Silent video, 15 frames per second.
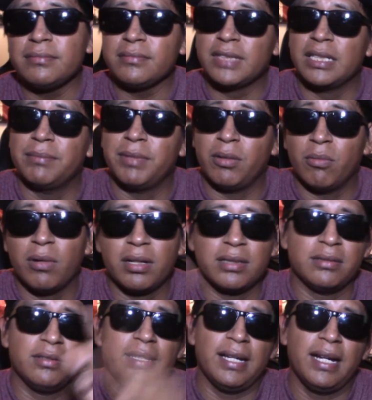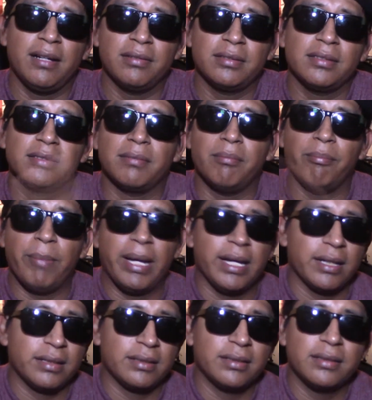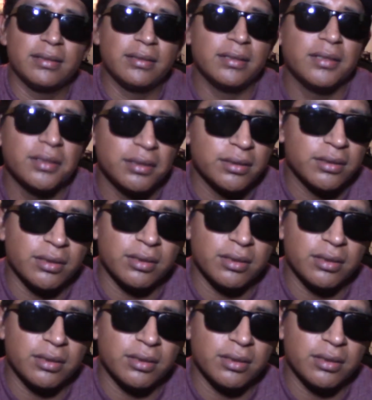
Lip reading: You can be walking to the houses and back all